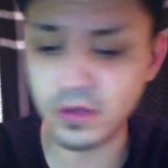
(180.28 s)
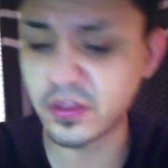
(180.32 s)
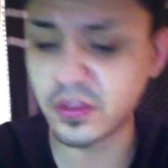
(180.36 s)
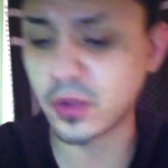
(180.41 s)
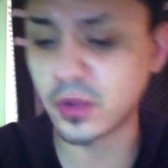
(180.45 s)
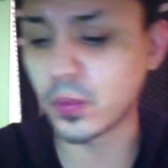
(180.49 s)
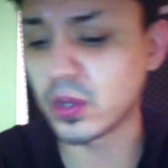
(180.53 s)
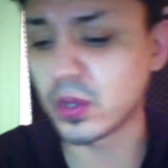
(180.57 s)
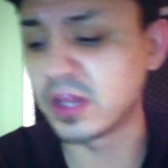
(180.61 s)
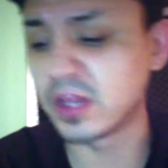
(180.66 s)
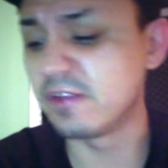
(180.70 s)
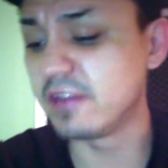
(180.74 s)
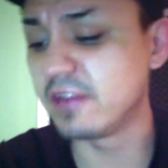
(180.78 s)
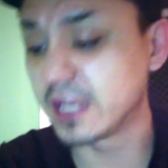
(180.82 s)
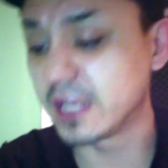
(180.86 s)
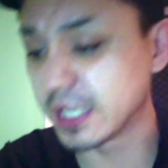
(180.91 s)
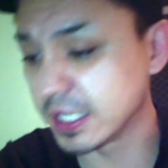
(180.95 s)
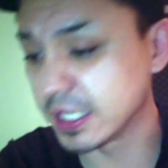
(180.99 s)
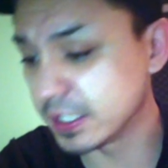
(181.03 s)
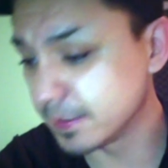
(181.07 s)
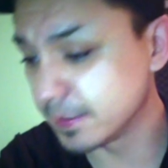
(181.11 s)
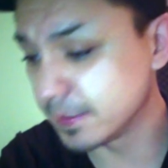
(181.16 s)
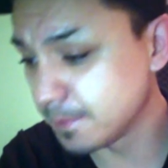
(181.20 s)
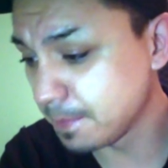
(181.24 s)
that we're living
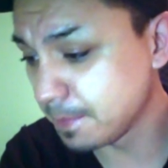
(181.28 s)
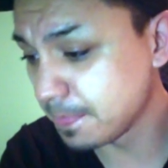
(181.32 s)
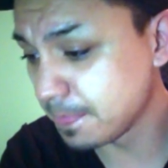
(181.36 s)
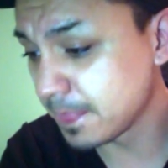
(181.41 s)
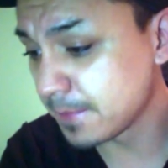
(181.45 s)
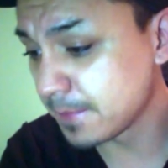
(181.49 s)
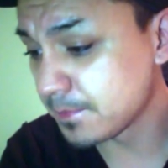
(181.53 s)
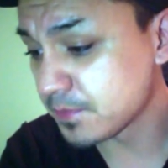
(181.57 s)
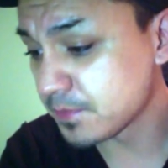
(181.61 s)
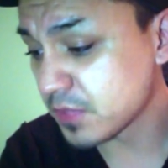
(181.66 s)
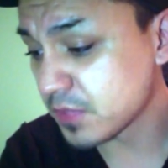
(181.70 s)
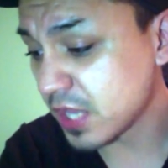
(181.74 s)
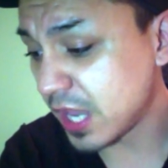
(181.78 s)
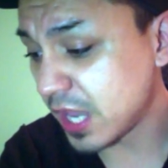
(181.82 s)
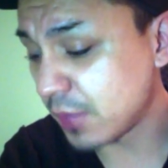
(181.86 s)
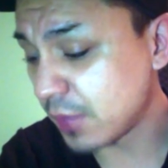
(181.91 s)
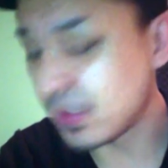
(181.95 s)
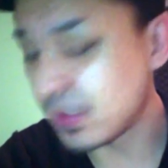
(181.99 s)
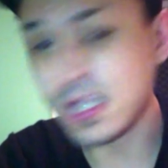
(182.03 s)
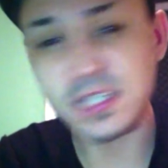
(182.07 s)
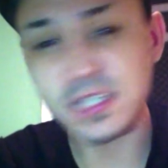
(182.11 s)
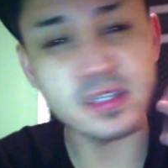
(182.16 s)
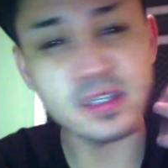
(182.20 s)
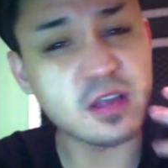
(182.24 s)
in, and
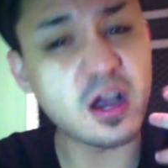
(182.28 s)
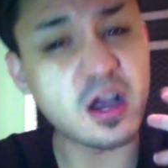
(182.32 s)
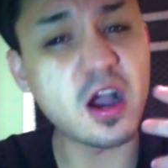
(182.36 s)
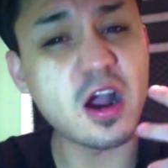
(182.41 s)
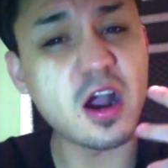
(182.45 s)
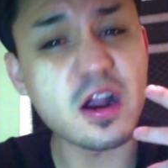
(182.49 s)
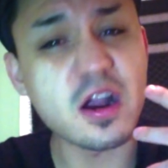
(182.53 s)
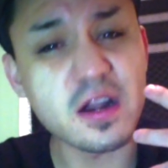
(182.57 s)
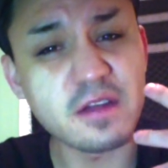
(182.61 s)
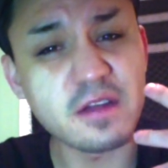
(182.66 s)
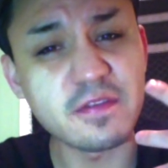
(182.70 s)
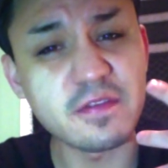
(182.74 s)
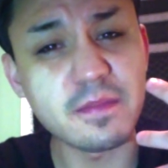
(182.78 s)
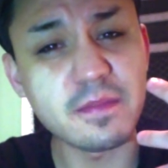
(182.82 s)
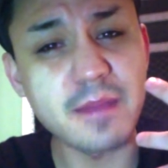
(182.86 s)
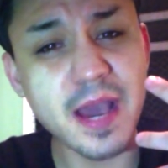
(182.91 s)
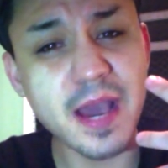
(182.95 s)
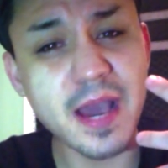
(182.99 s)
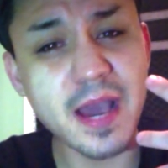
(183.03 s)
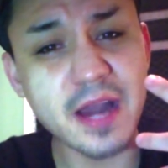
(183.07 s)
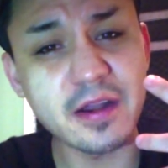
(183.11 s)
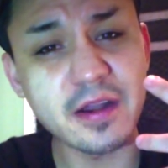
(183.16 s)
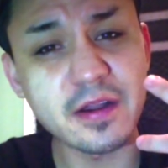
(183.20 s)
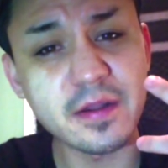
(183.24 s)
we get to the heart of the
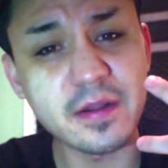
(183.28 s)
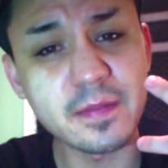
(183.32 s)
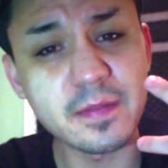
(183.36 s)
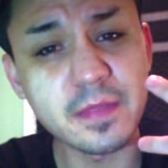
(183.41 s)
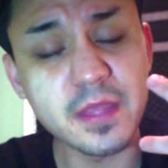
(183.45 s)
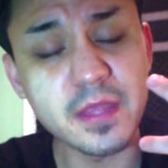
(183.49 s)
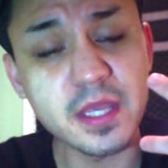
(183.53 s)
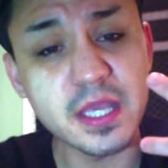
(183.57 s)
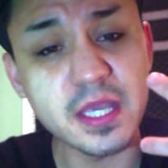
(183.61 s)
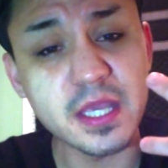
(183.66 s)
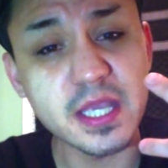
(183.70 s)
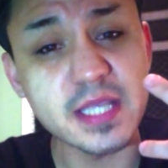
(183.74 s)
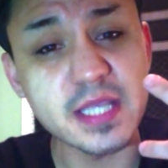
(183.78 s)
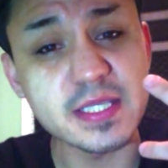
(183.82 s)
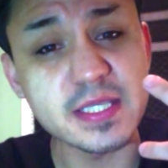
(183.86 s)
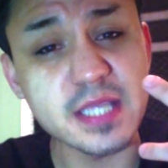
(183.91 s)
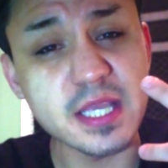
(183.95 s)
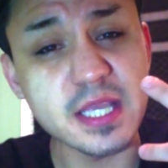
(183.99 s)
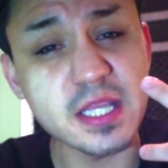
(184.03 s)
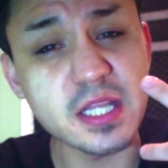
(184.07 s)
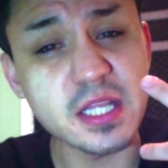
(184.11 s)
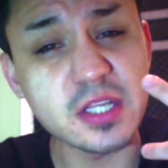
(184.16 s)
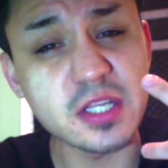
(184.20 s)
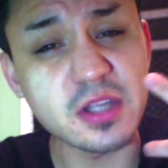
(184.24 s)
matter, is
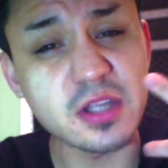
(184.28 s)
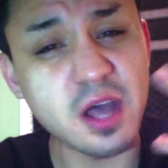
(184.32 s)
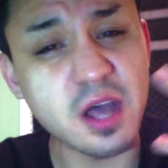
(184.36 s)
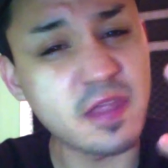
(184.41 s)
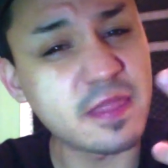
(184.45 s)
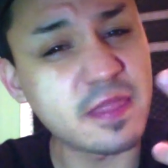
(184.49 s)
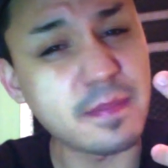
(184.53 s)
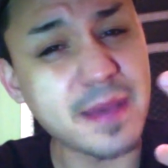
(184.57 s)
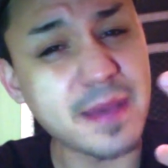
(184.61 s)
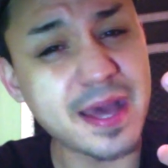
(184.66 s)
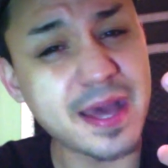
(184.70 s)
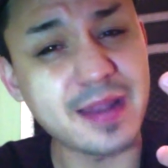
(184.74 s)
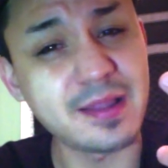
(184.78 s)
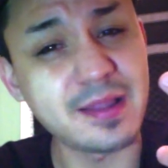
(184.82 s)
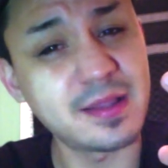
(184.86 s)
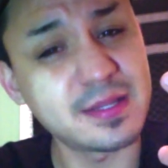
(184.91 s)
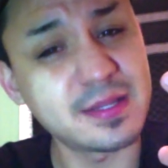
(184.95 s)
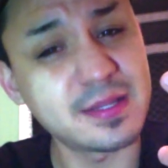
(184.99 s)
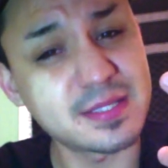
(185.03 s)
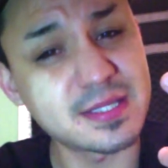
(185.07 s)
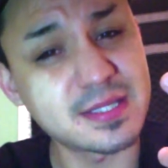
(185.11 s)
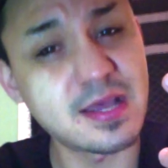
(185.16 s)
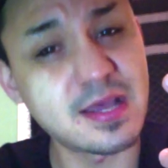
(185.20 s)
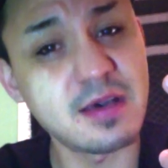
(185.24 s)
not the battle
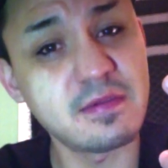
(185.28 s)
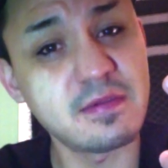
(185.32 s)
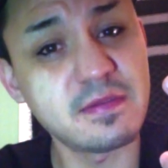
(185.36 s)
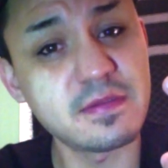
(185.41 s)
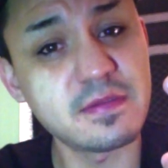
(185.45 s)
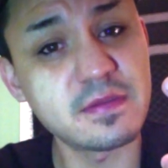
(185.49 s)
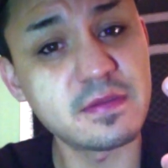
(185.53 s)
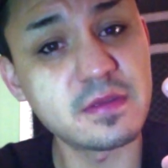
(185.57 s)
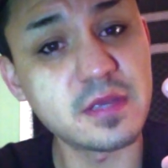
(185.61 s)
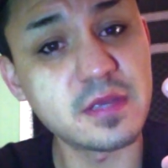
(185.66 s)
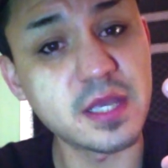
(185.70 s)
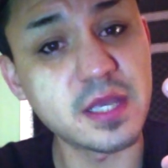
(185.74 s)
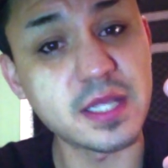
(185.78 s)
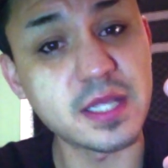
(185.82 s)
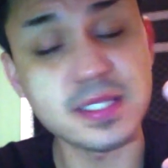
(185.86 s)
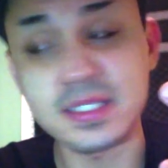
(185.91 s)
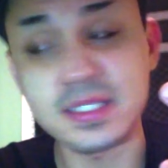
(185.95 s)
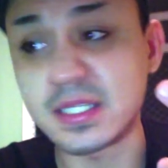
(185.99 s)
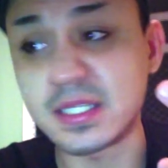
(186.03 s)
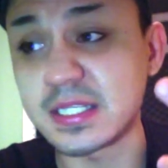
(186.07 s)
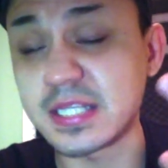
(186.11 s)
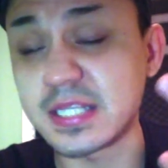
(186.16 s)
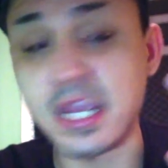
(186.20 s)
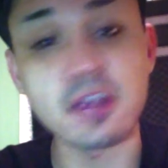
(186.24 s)
itself. It's
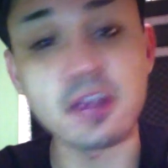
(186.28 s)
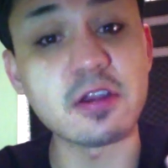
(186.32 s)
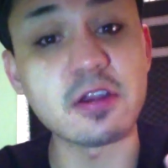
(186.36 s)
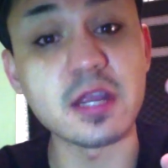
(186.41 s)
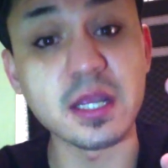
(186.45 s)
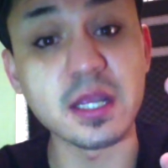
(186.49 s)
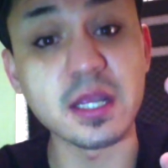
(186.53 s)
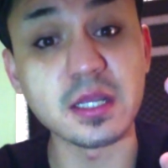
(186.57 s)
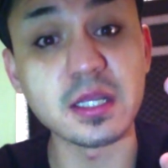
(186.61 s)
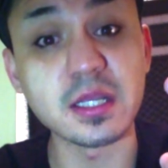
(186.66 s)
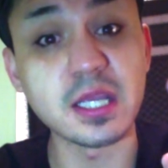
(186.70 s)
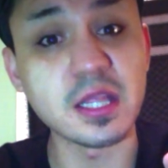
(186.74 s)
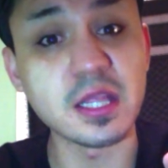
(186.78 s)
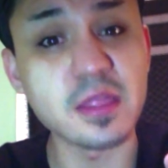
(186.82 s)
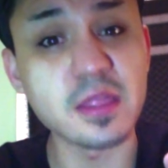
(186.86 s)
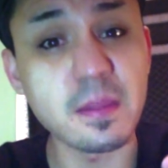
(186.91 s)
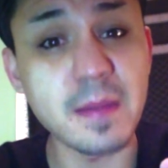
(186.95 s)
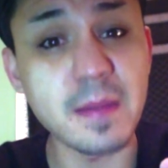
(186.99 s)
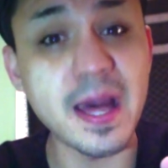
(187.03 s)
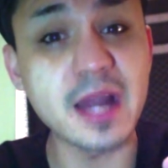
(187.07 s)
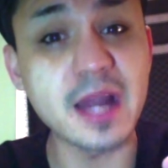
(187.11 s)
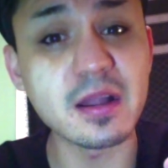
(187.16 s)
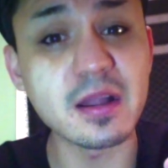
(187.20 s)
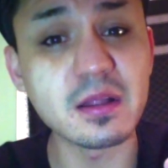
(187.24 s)
the daring in the
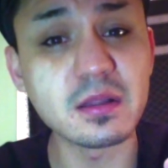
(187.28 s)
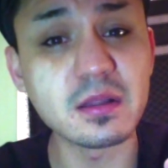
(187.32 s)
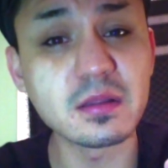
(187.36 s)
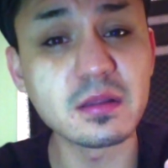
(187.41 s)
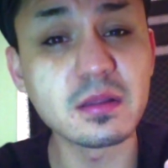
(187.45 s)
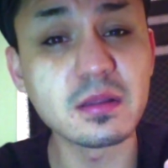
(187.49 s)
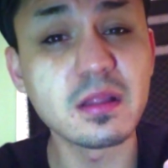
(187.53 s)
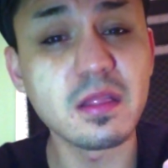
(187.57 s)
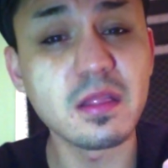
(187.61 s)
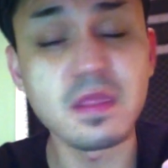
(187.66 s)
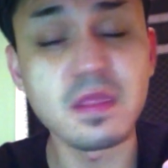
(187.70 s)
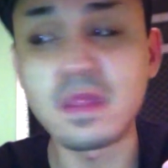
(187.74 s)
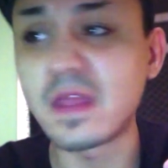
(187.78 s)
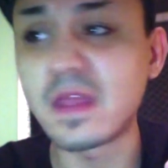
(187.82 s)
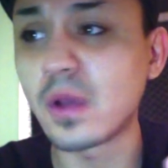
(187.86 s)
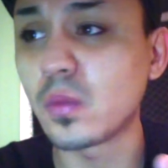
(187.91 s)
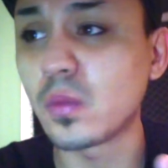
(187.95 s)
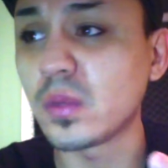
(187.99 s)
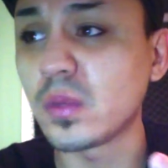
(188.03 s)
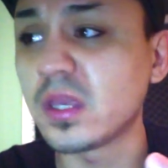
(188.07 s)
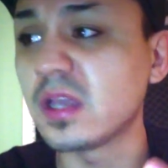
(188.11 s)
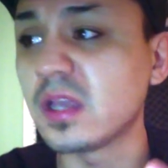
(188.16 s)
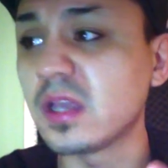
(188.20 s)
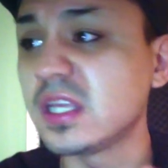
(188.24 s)
battle that
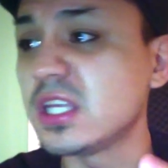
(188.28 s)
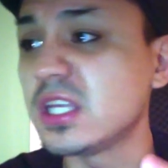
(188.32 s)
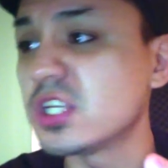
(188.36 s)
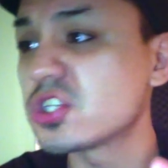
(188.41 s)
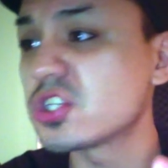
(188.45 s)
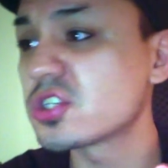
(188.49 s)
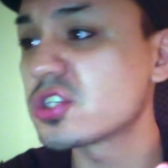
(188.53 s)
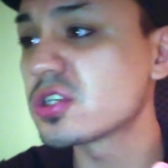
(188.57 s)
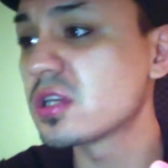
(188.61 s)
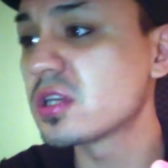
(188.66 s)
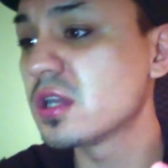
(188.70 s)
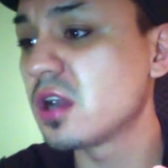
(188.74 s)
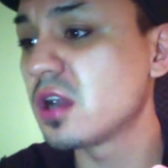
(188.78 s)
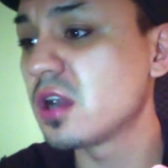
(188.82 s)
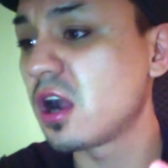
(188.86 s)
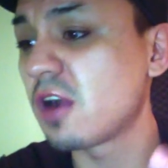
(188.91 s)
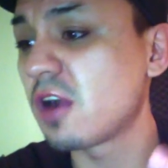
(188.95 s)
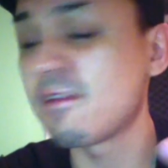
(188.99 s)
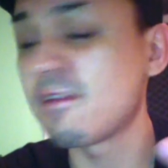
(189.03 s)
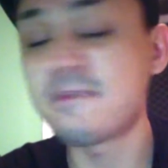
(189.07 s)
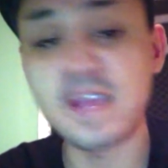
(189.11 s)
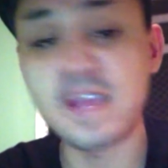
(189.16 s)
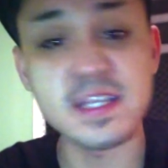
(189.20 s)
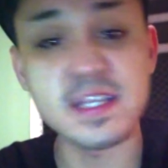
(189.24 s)
we each are
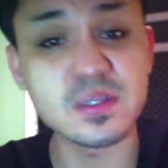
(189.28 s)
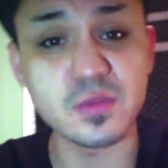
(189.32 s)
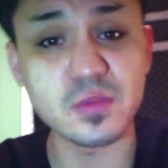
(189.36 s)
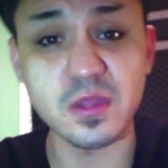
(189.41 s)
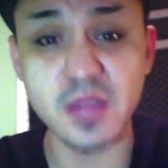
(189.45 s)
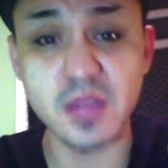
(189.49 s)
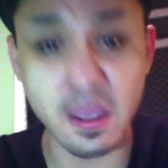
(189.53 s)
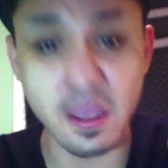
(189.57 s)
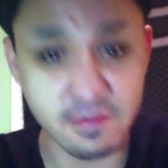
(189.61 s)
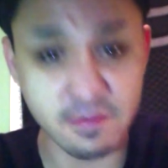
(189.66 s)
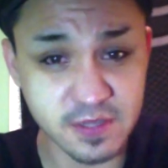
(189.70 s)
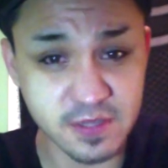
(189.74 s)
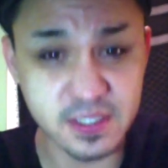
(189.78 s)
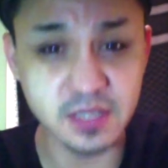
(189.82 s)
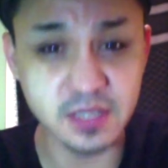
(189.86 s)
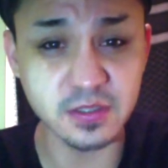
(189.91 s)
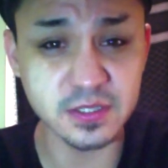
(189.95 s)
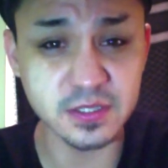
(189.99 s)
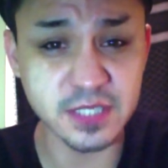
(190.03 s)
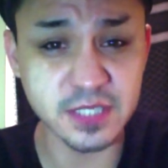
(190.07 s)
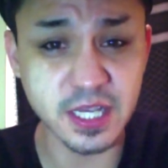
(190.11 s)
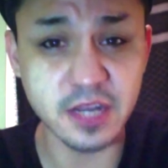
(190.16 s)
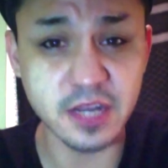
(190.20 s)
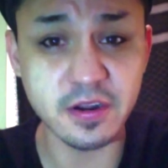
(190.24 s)
faced with every single
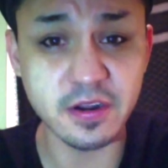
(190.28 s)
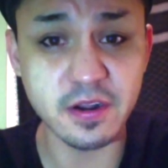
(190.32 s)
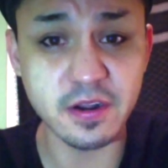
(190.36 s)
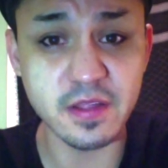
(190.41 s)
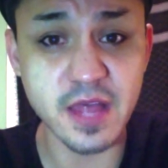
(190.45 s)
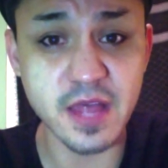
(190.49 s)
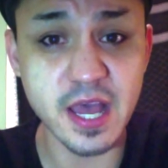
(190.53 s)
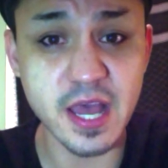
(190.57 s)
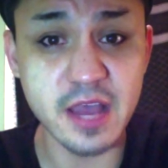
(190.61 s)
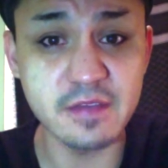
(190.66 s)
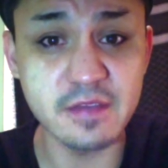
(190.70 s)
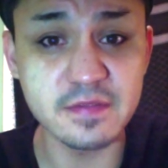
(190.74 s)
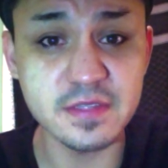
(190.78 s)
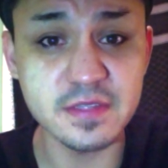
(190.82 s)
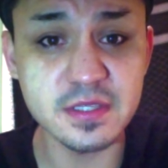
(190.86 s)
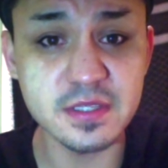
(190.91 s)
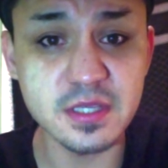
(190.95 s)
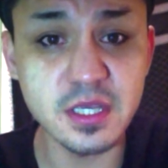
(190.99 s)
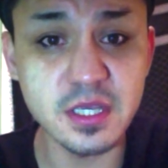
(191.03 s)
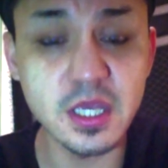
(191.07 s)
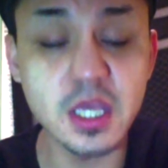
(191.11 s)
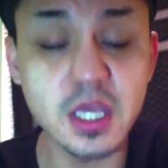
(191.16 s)
day in our lives.